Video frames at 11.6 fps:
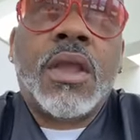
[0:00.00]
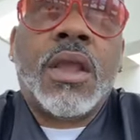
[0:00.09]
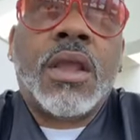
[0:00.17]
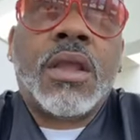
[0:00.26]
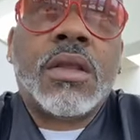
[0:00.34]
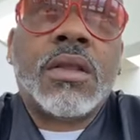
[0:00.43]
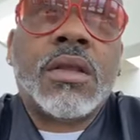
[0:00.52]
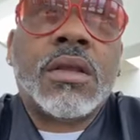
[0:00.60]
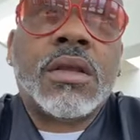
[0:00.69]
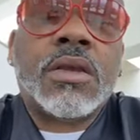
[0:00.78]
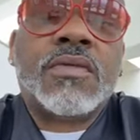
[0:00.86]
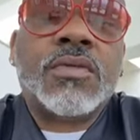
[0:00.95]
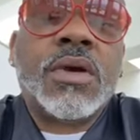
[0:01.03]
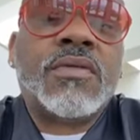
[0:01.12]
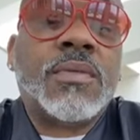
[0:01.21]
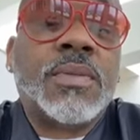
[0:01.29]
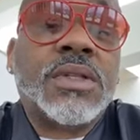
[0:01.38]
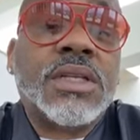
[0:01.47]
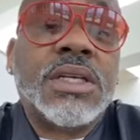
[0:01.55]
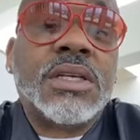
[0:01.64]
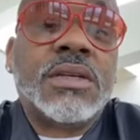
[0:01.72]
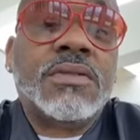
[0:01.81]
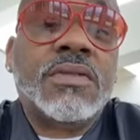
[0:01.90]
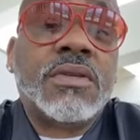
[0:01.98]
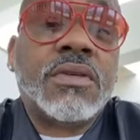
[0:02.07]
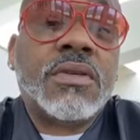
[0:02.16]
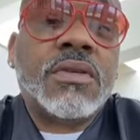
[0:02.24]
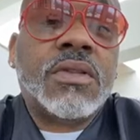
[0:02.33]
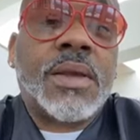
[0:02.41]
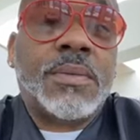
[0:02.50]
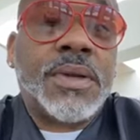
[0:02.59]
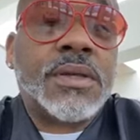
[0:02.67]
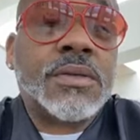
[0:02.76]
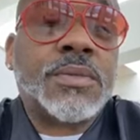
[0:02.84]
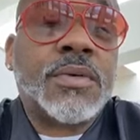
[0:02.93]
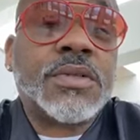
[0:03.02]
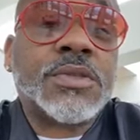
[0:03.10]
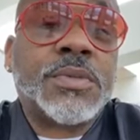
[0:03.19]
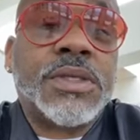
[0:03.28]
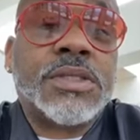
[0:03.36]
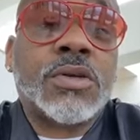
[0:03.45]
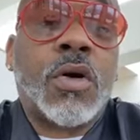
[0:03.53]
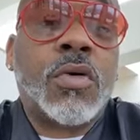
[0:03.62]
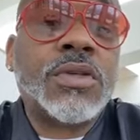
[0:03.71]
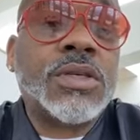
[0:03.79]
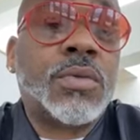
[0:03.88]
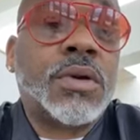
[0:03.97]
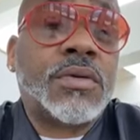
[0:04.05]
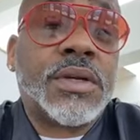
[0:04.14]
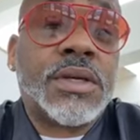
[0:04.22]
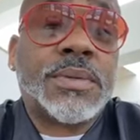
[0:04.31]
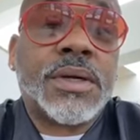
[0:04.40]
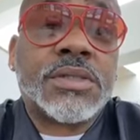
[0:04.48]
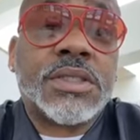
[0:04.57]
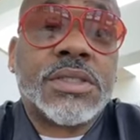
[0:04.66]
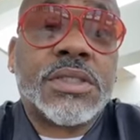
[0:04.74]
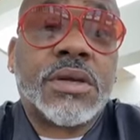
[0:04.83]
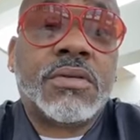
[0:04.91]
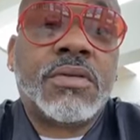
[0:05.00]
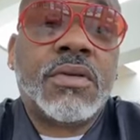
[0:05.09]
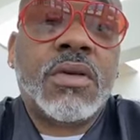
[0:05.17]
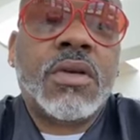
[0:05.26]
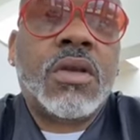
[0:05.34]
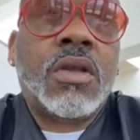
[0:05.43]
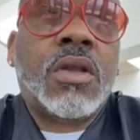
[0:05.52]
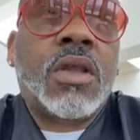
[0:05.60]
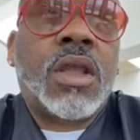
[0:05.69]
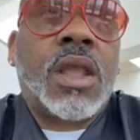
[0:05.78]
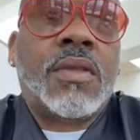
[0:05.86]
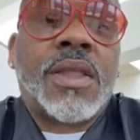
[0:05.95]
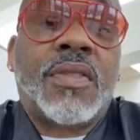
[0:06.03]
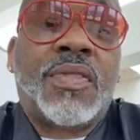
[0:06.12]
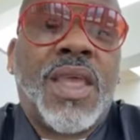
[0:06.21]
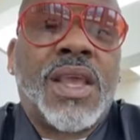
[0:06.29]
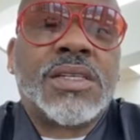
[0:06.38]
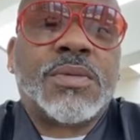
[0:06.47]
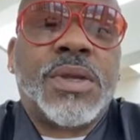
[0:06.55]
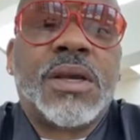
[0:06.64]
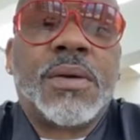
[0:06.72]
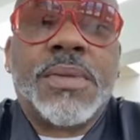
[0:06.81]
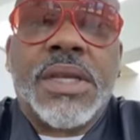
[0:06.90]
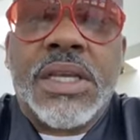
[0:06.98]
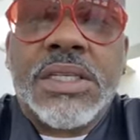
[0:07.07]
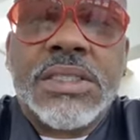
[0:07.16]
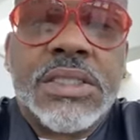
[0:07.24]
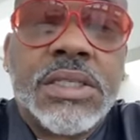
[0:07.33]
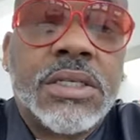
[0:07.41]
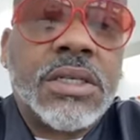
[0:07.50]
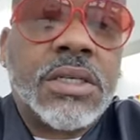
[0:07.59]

And if you ever believe that being a boss means only worrying about yourself and that things become easier